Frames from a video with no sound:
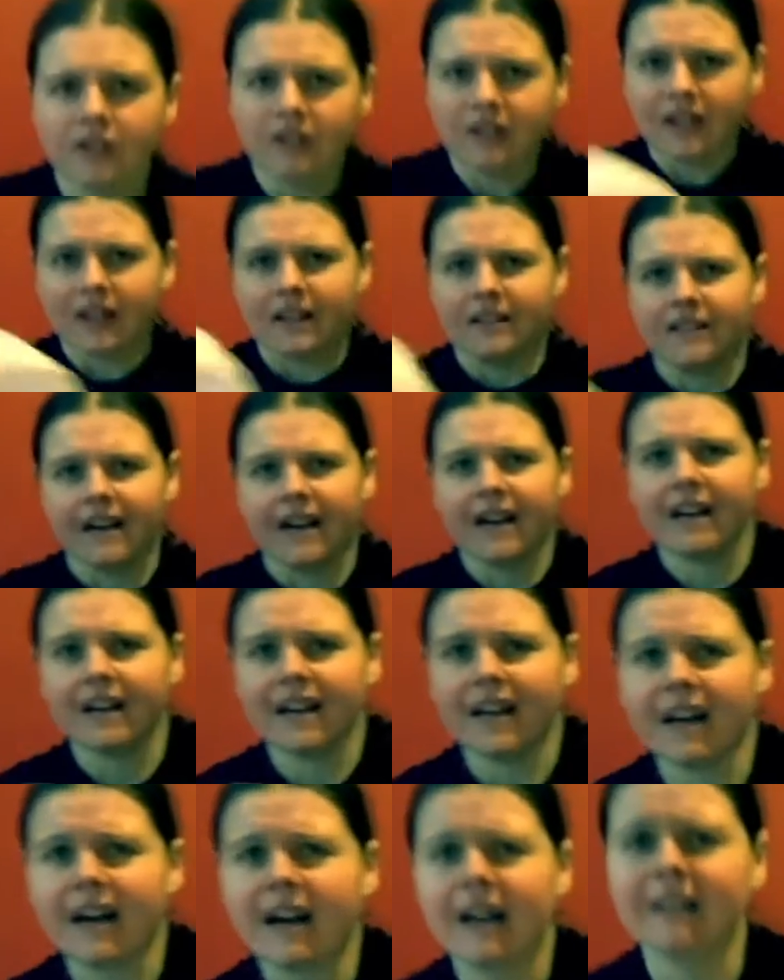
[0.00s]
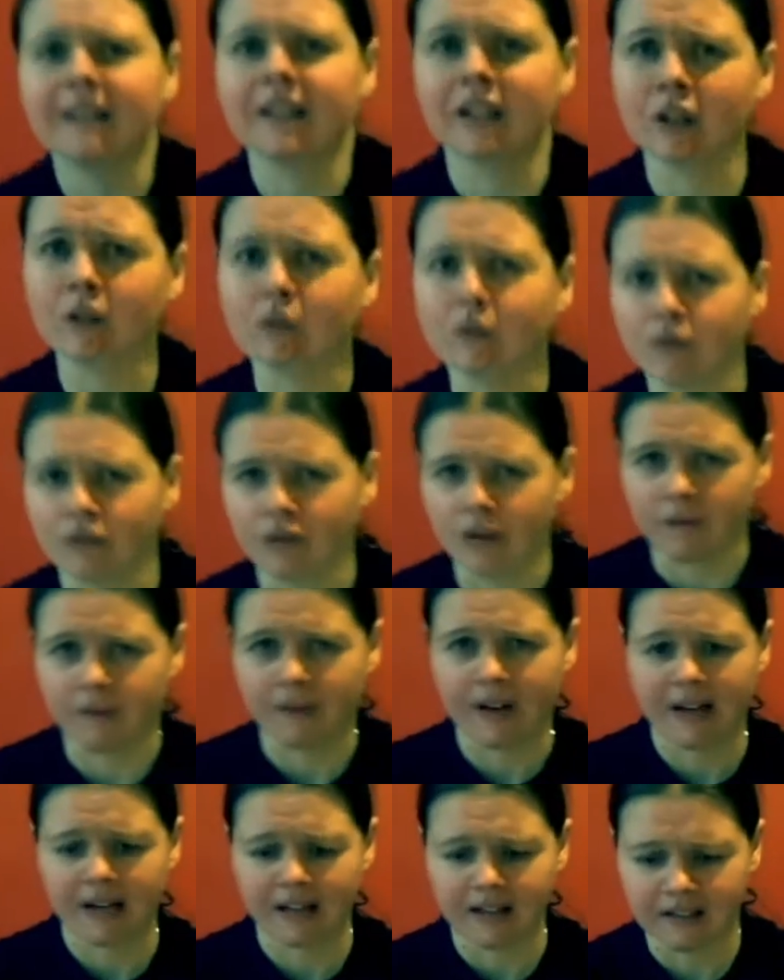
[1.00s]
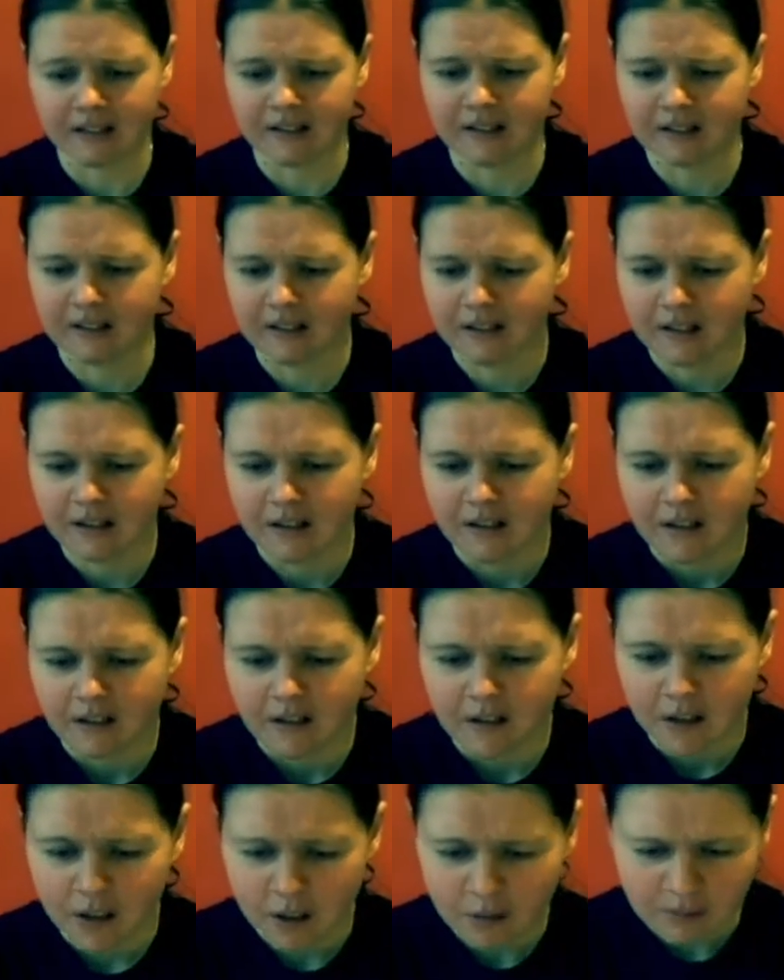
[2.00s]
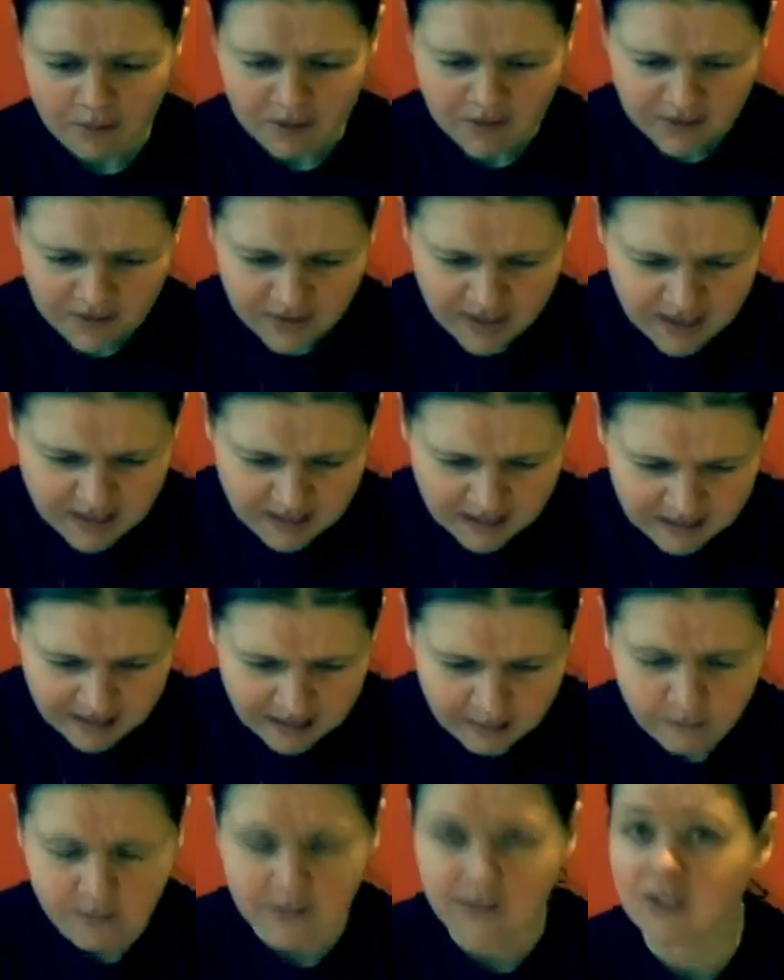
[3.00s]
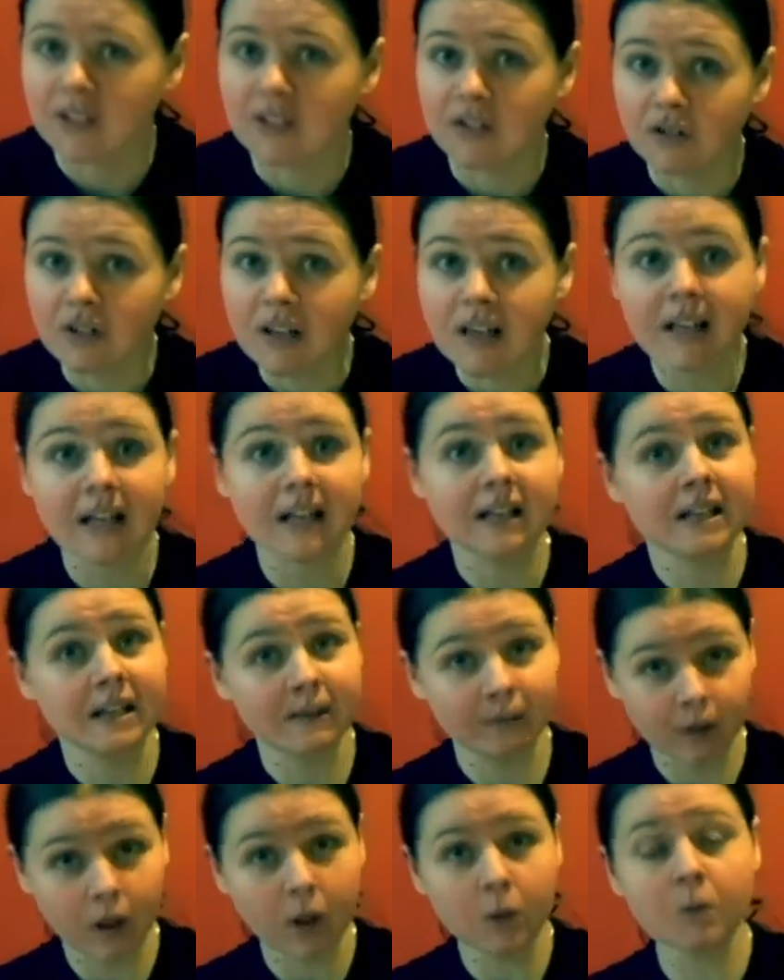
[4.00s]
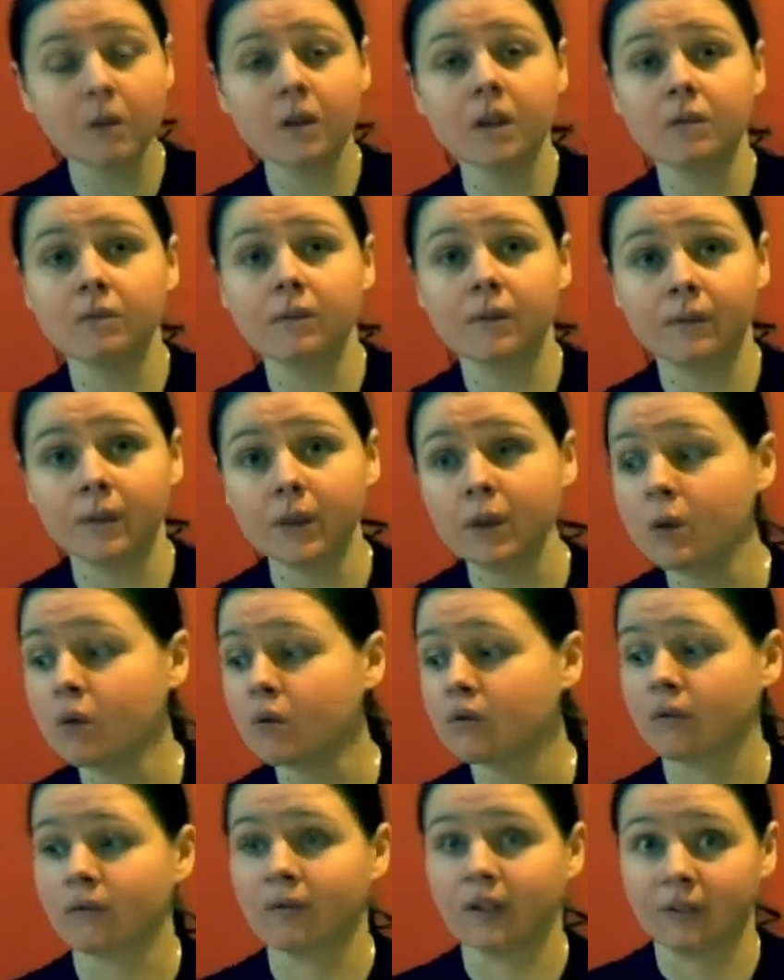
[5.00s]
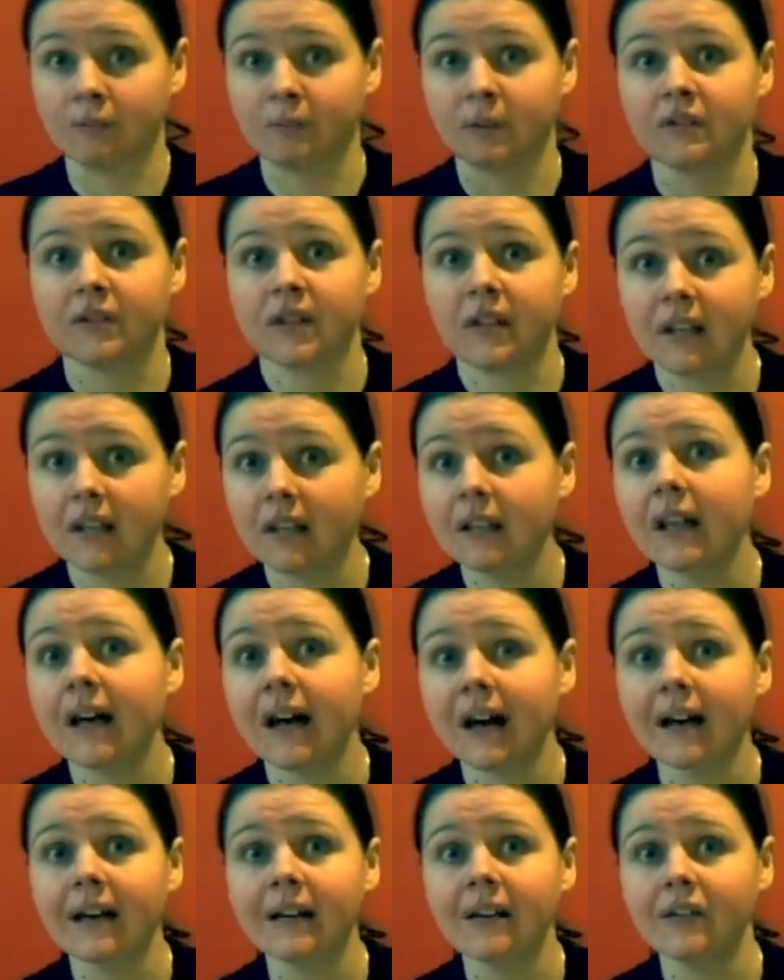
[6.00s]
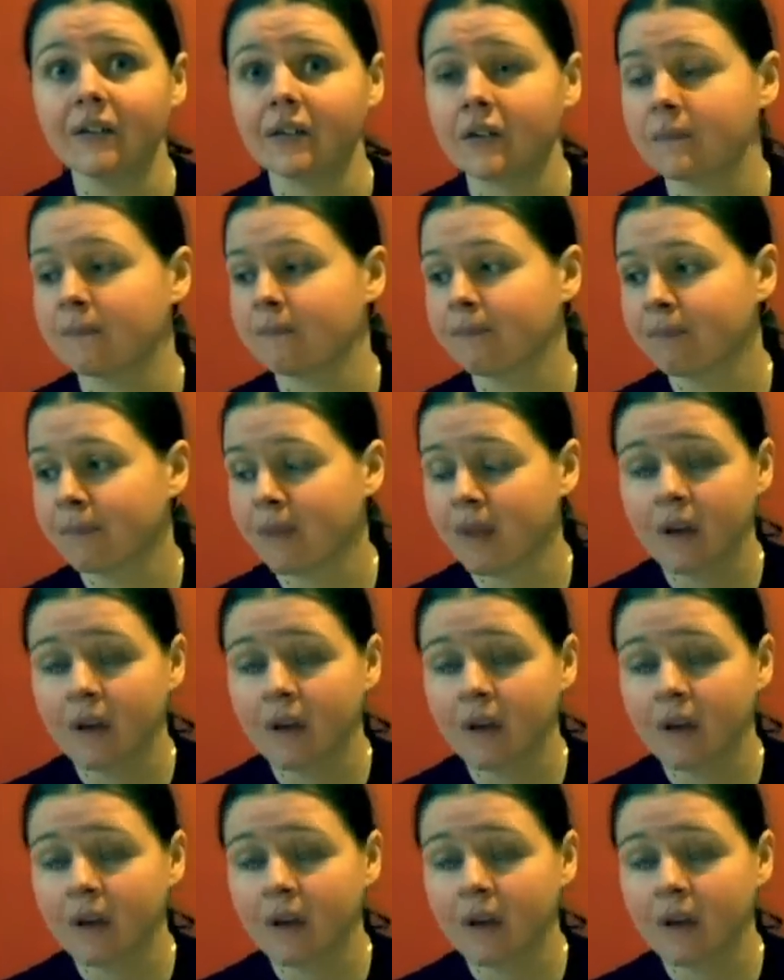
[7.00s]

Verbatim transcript: a die-hard Gucci fan, you would say that that was legit and you go on the reviews of this particular item,